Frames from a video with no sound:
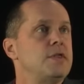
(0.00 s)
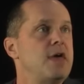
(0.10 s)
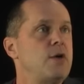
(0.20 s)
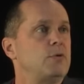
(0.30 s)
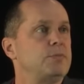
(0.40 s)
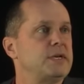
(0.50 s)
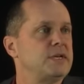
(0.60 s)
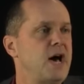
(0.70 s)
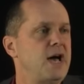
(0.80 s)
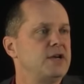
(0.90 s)
that will be
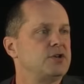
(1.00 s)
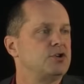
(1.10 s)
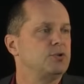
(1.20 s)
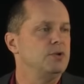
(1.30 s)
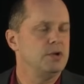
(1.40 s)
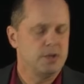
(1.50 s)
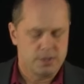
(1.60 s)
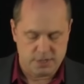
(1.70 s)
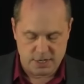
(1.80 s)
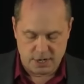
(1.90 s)
tied to
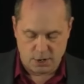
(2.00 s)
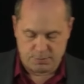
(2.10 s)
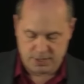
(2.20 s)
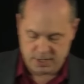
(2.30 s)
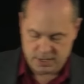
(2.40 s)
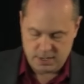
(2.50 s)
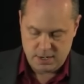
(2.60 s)
the ERP.